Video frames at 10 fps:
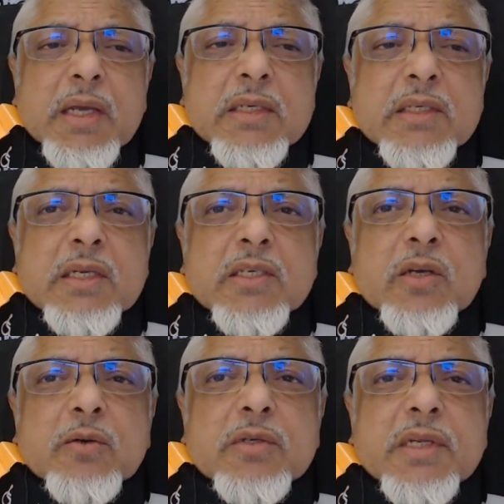History
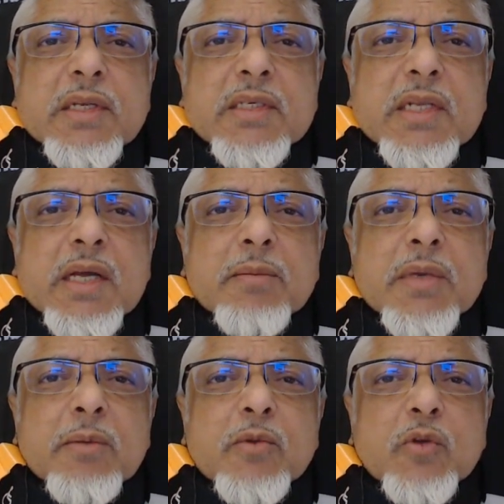shows that Islam
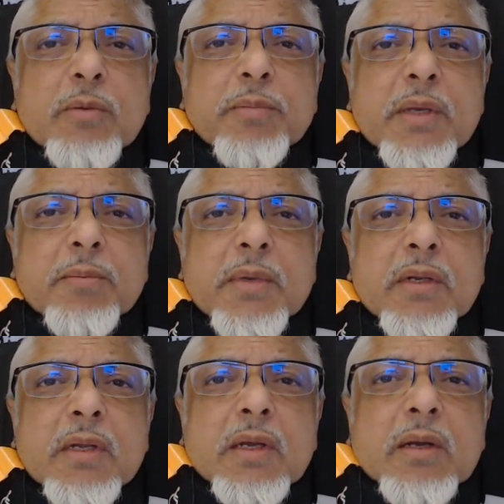came to a
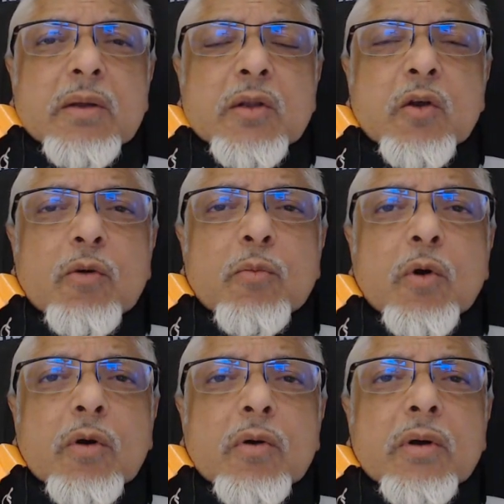people no
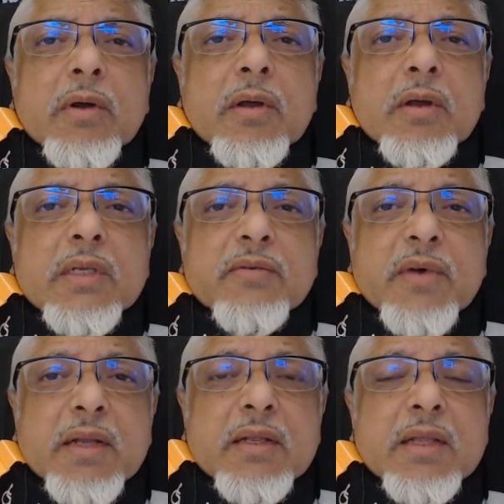more
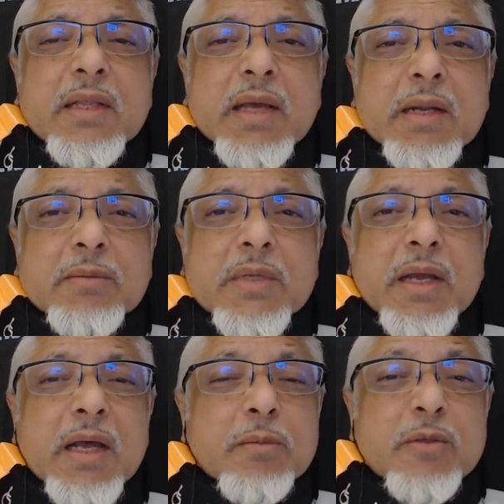divided than the Arabs.
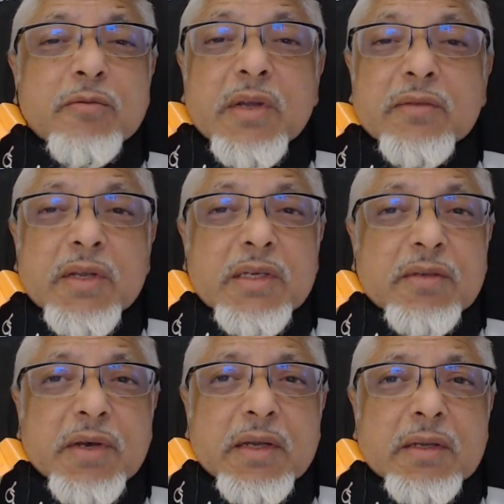The Arabs are very, very
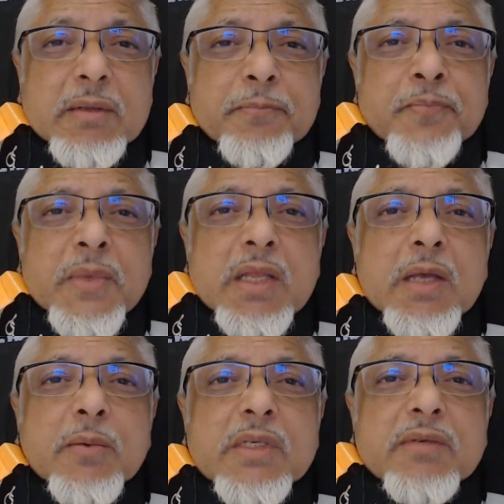divided.
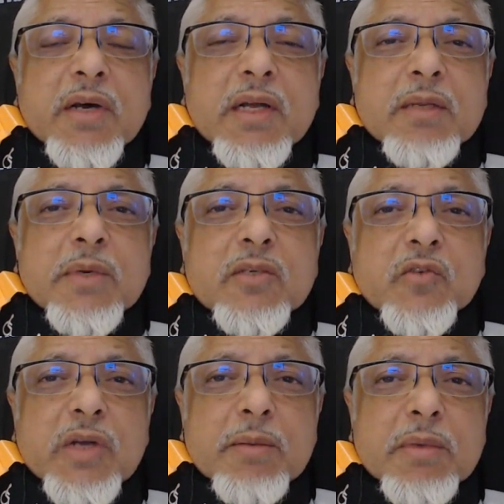They were divided by
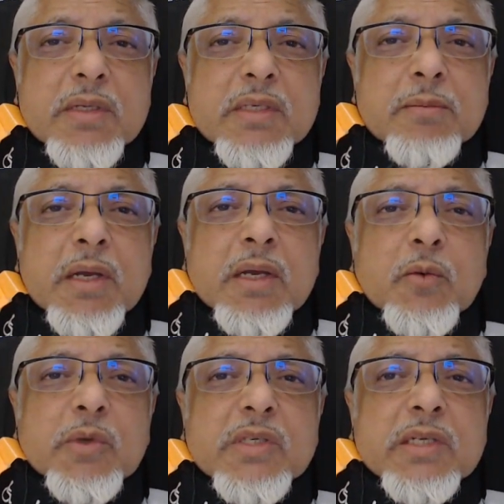tribalism,
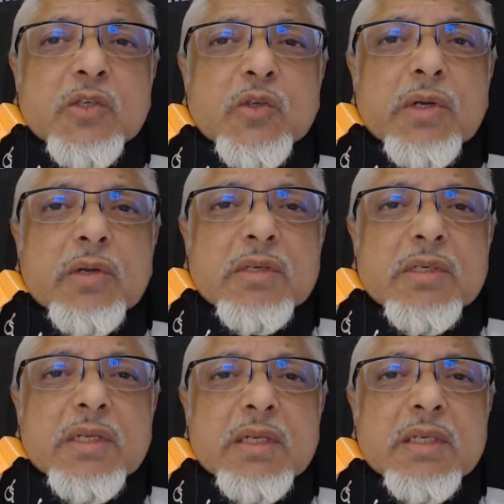which ensured
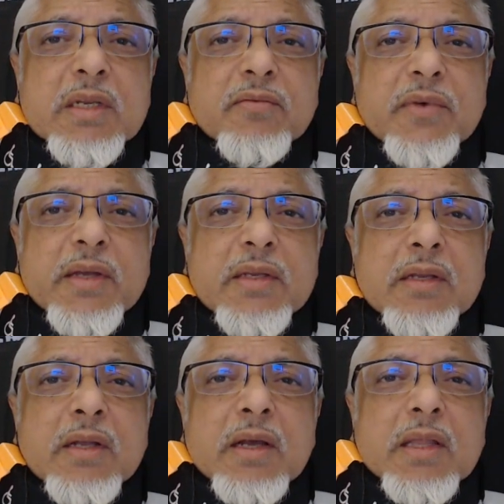hostility and
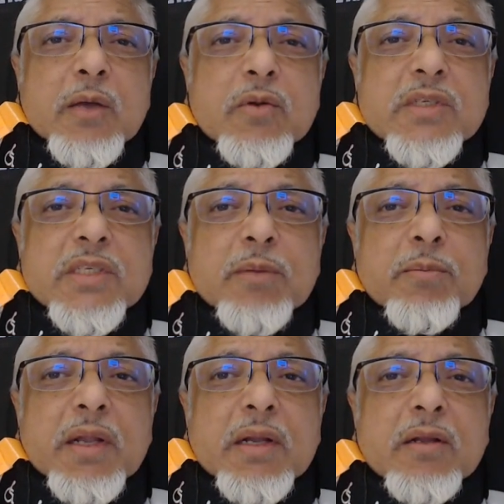fighting. They could
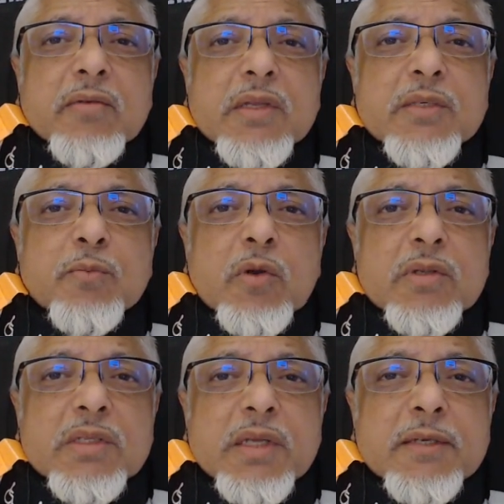shed blood over the
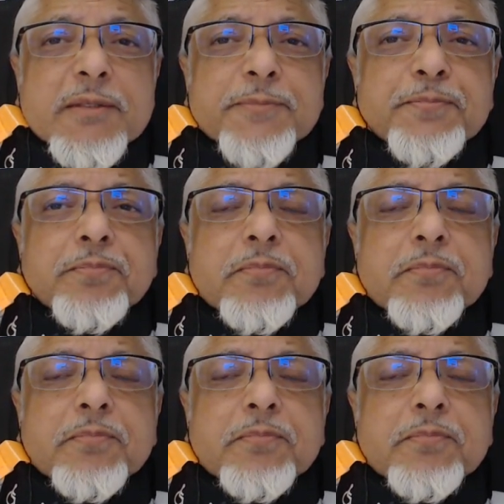smallest things.